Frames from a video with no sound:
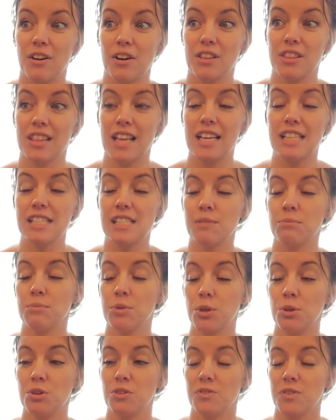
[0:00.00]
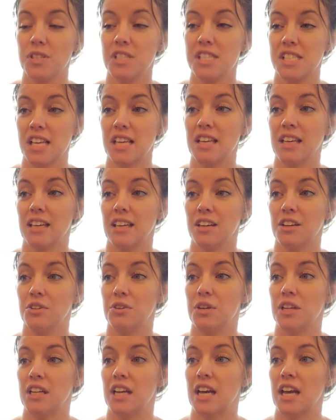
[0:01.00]
That's some beautiful singing
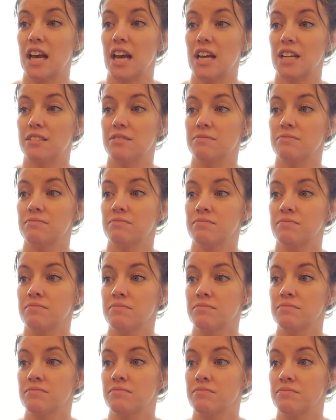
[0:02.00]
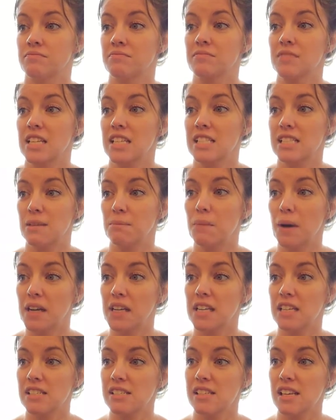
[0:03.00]
going on. Is the
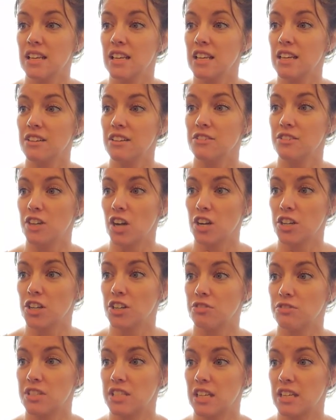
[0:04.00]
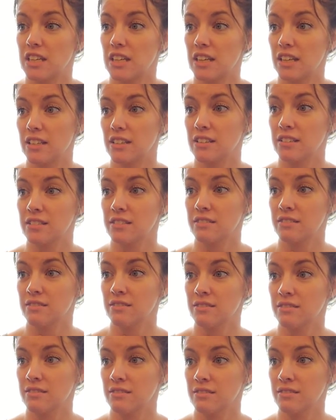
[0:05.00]
monkey singing or are you singing?
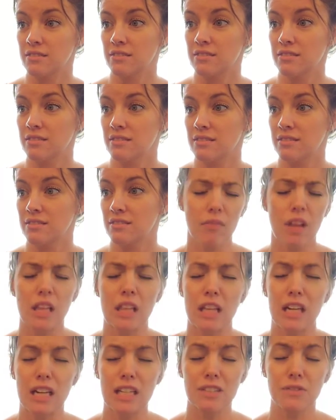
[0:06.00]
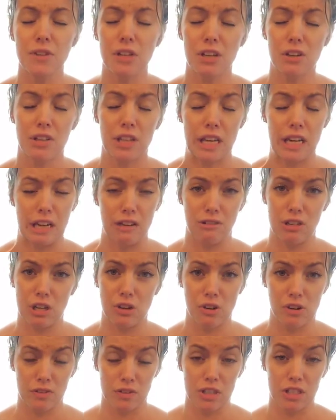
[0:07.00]
The next video that I will
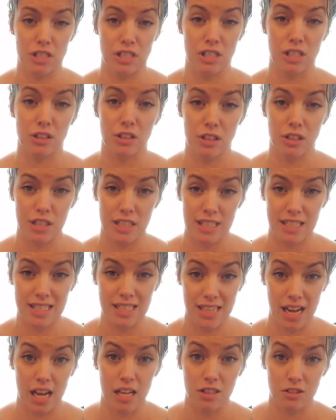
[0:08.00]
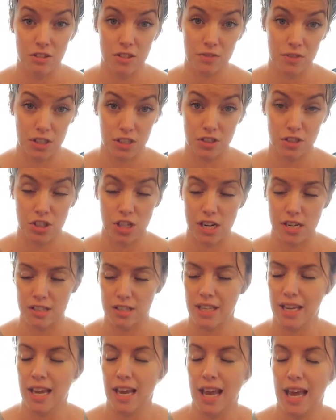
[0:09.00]
go over is the learning styles for each child.
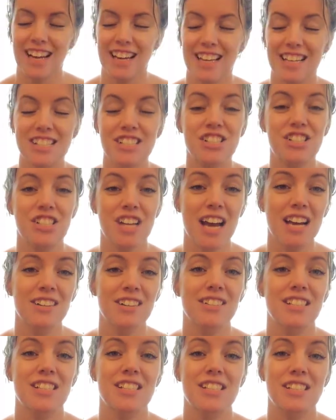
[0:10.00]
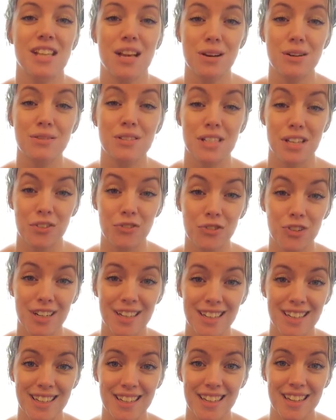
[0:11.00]
Each child is so
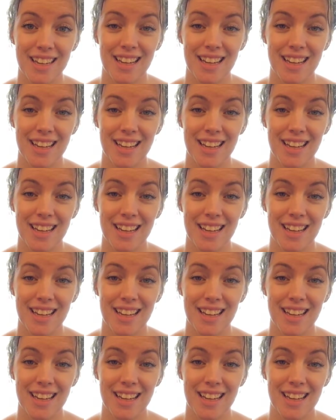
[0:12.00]
different.